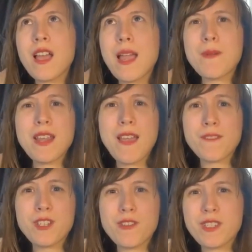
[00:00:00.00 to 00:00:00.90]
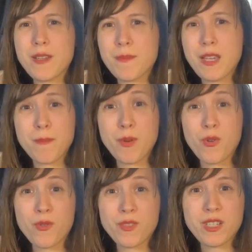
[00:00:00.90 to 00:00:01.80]
I would have to do something
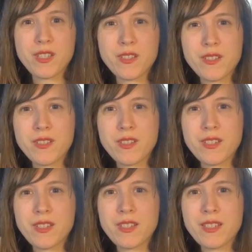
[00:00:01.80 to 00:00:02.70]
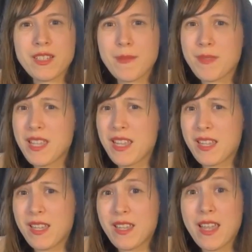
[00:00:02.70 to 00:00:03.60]
bold,
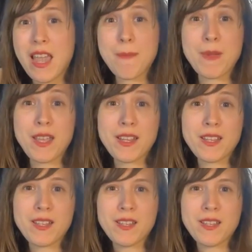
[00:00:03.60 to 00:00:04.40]
something epic,